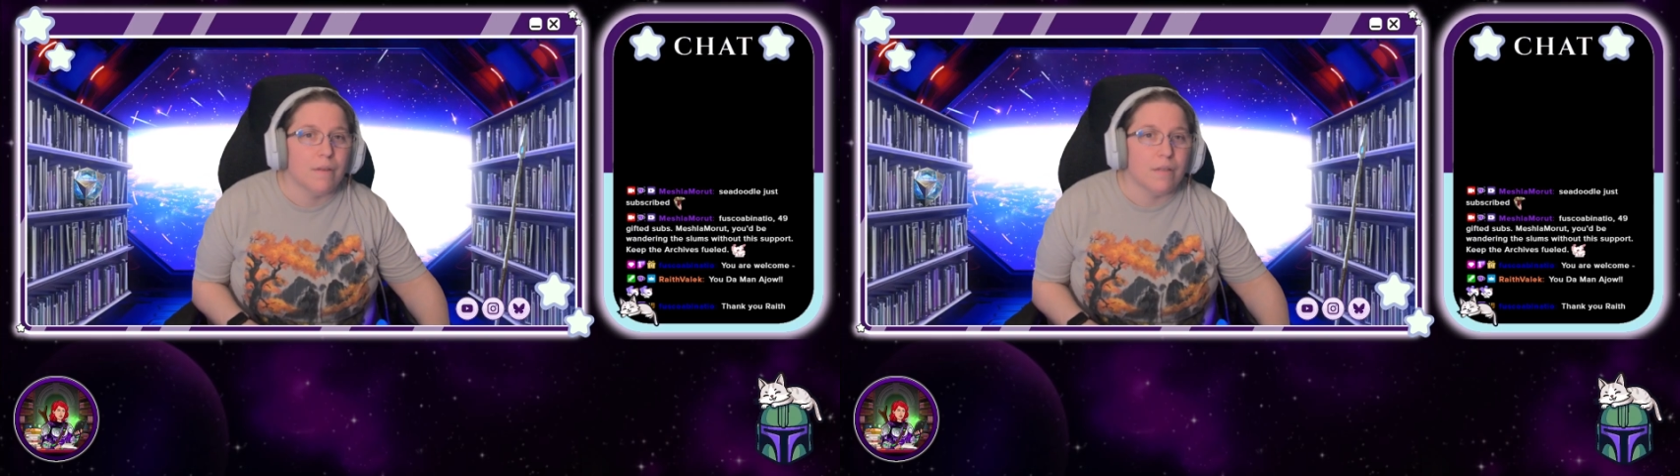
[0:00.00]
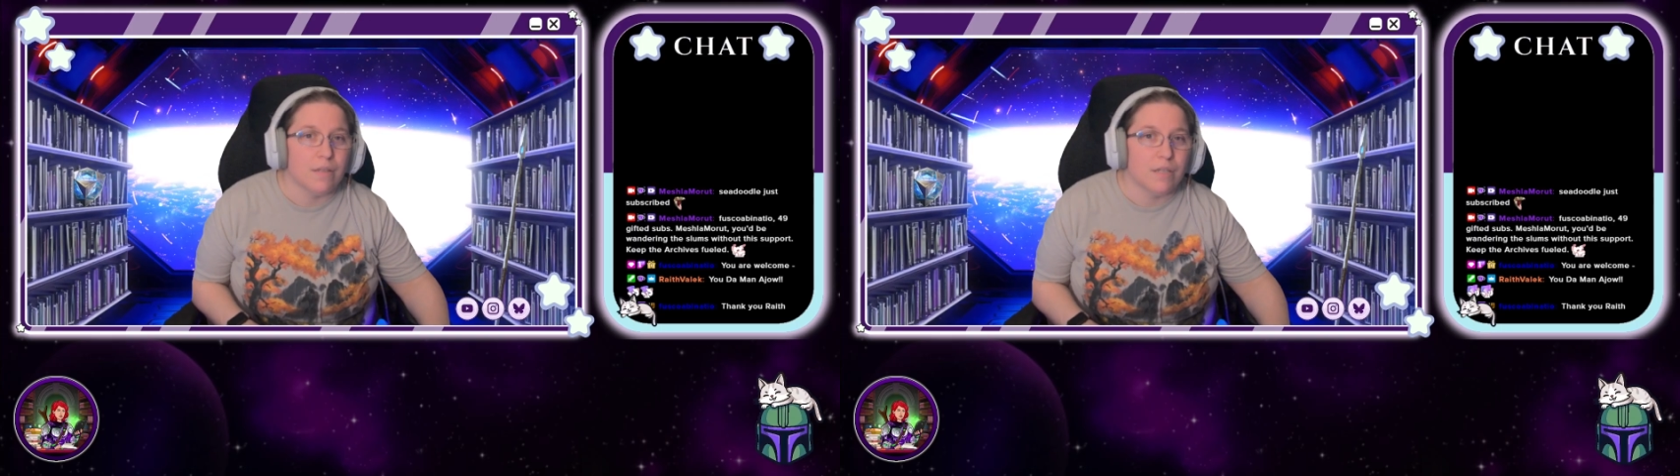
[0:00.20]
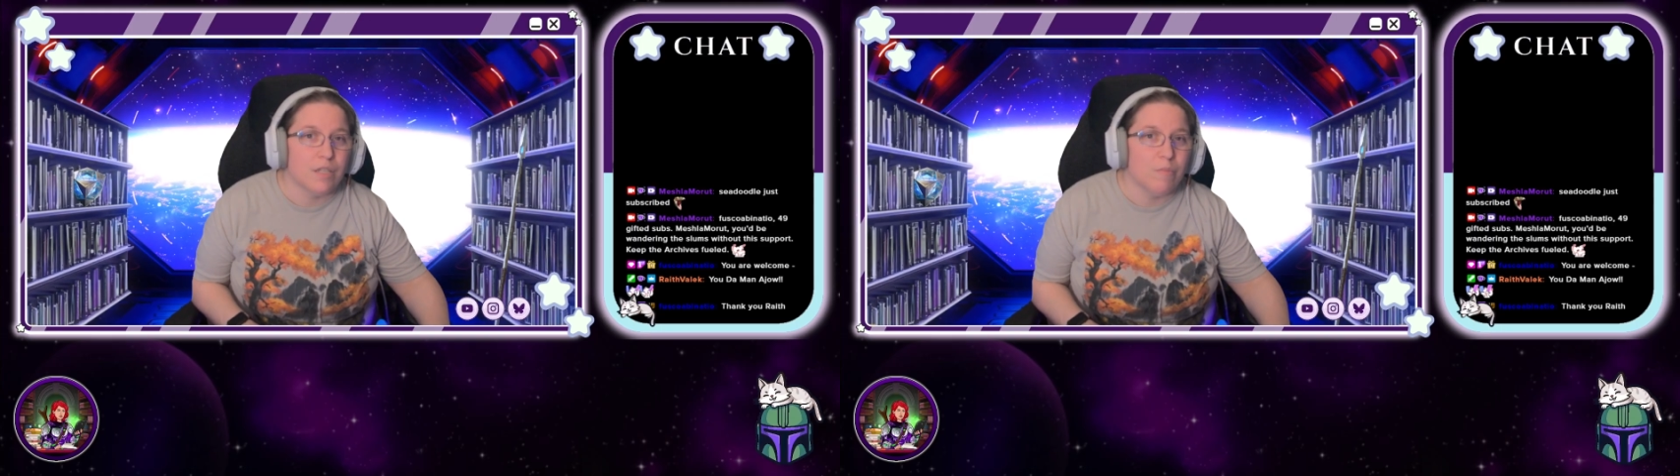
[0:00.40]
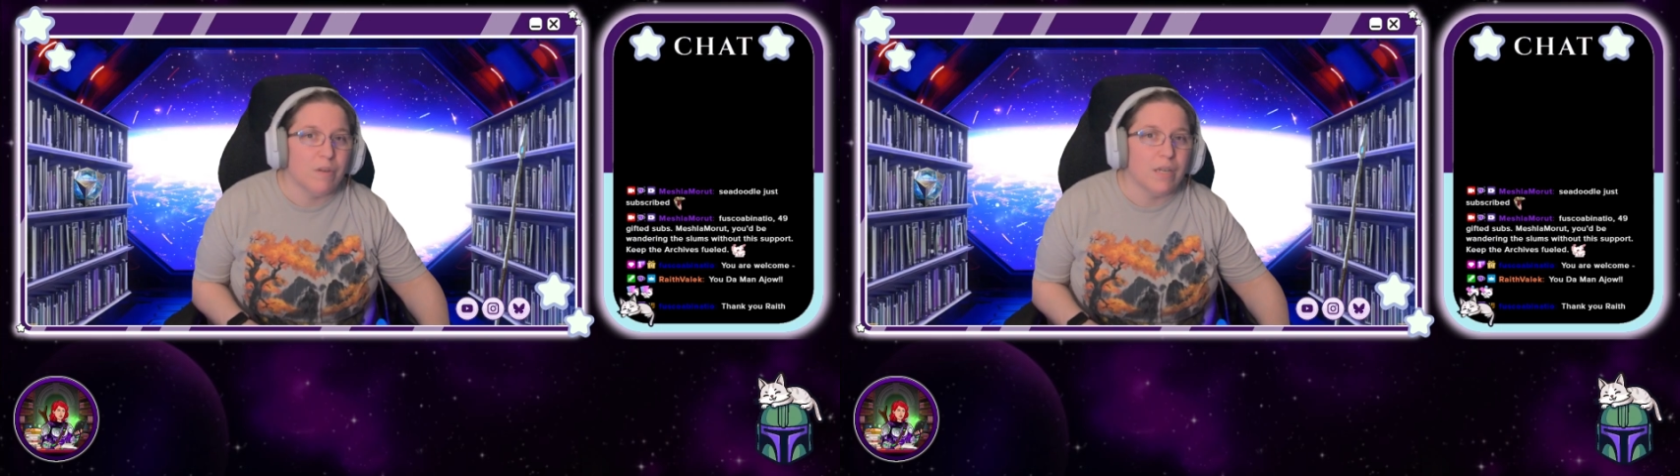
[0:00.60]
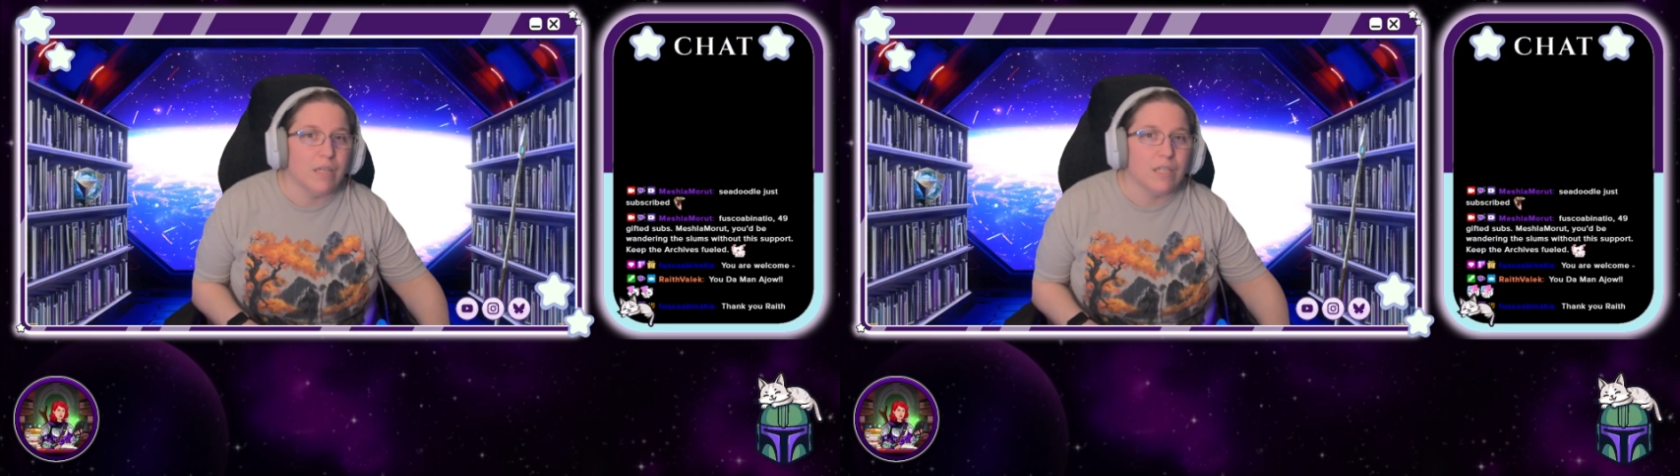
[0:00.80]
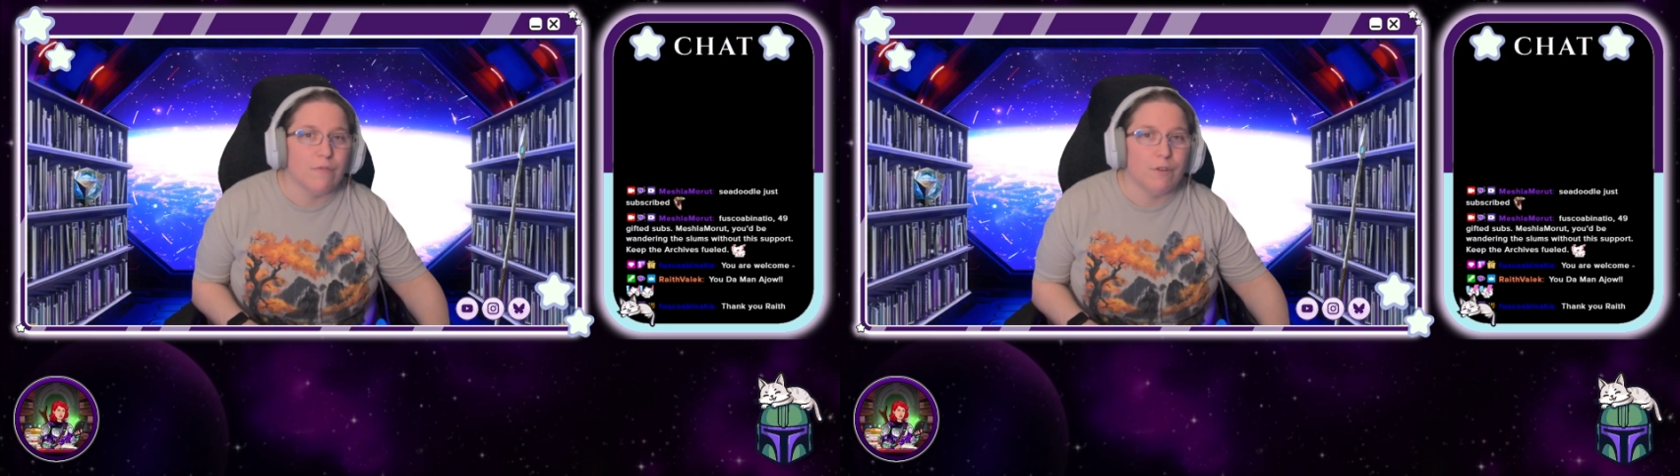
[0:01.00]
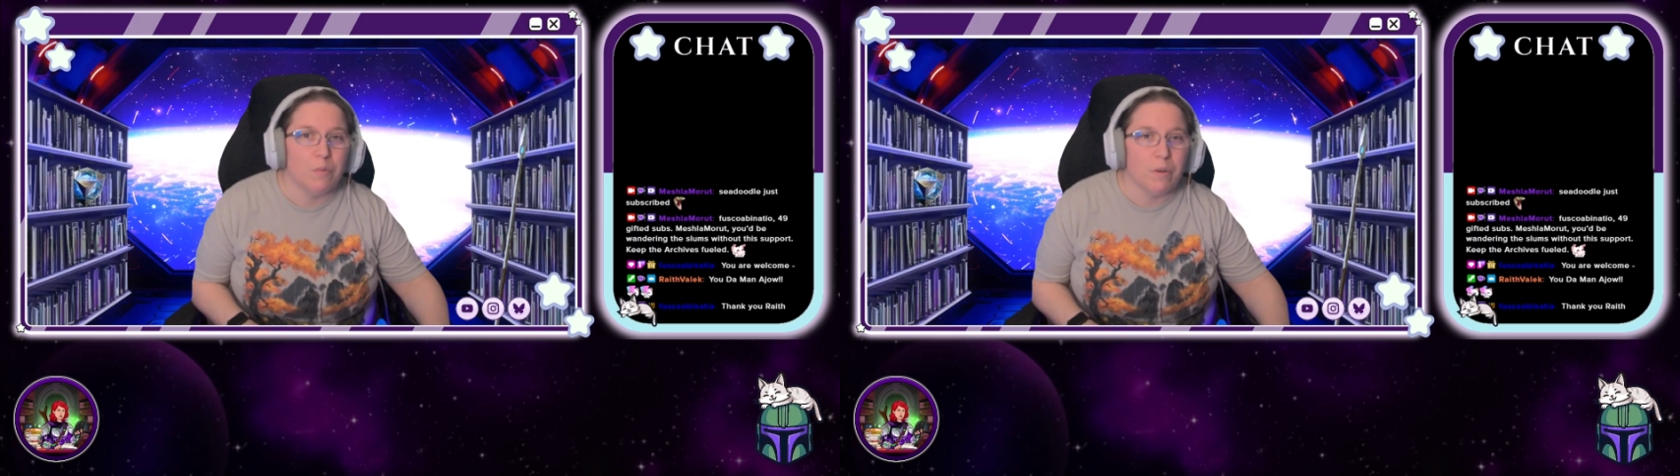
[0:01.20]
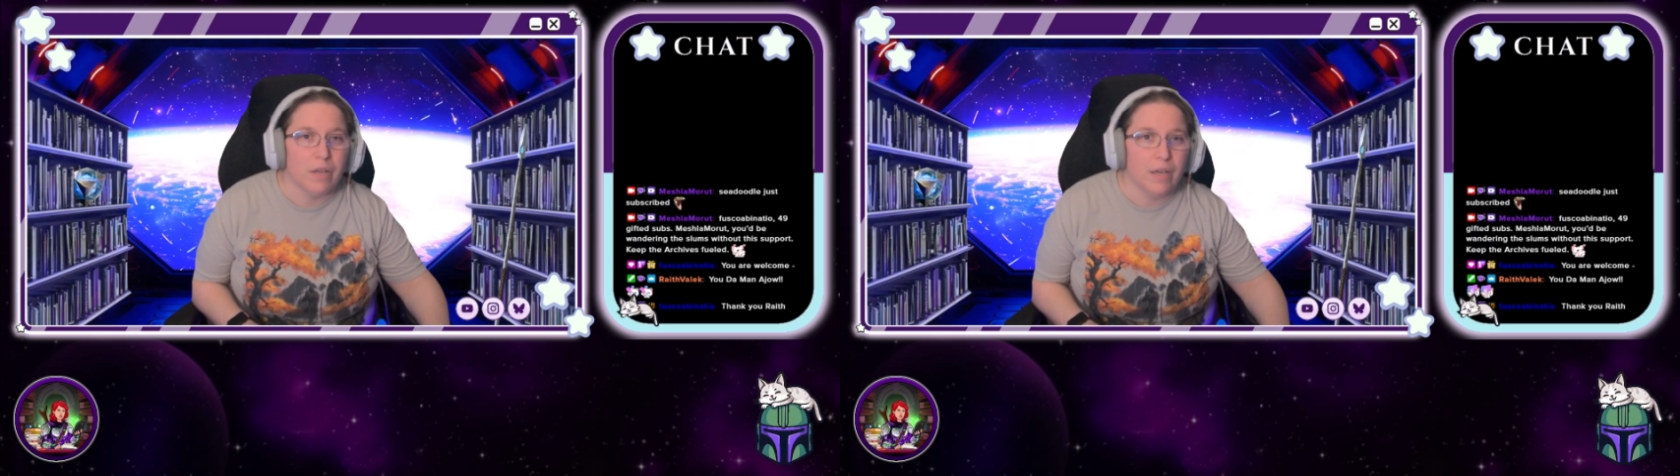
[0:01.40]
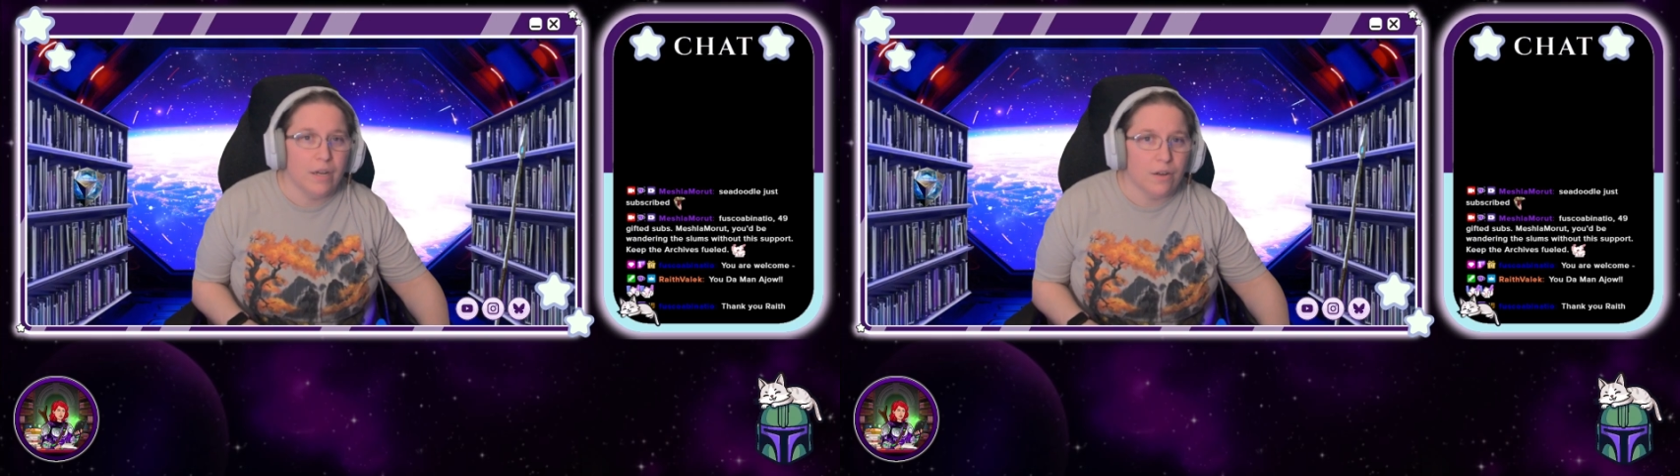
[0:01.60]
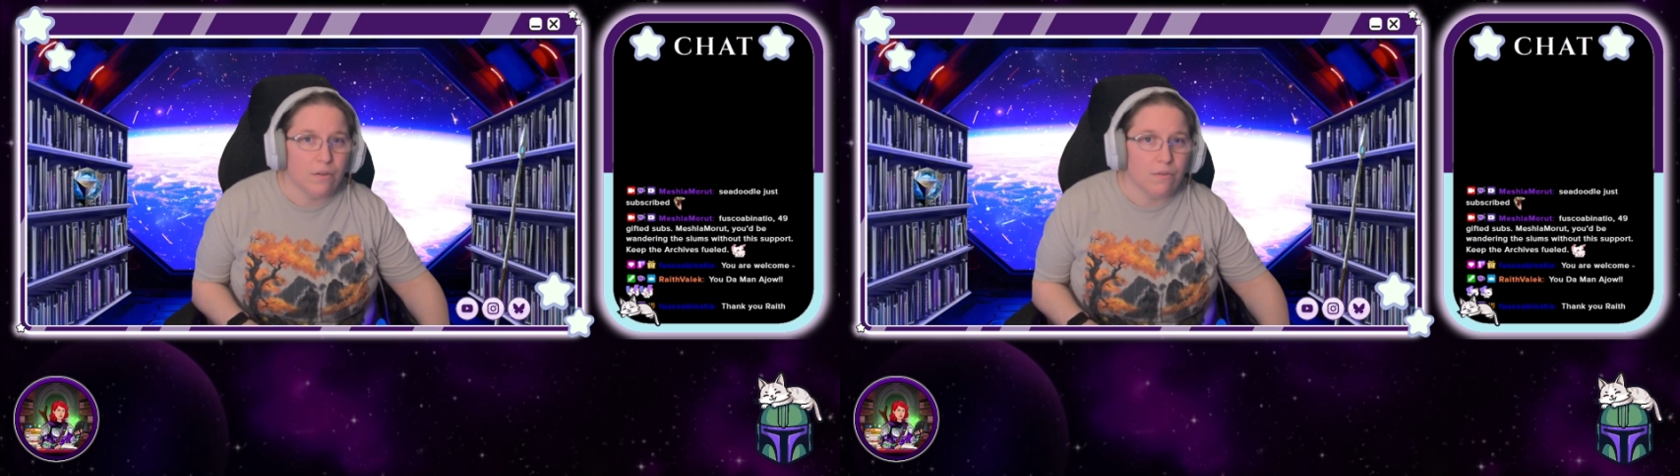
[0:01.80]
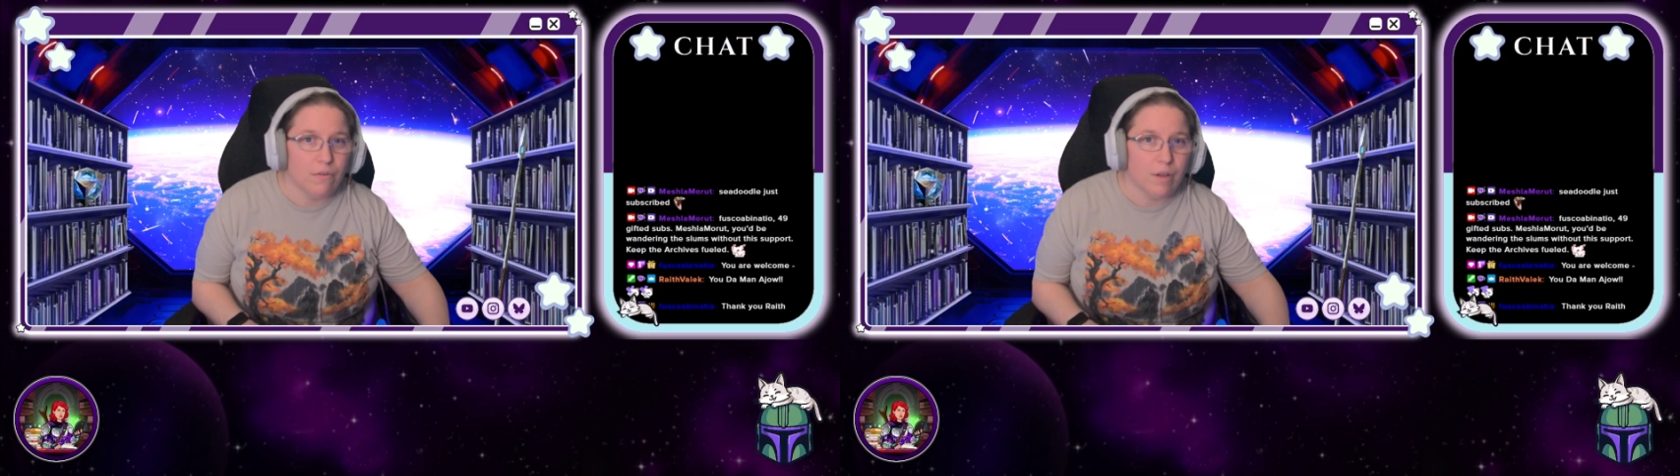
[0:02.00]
the system begins to feel mechanical.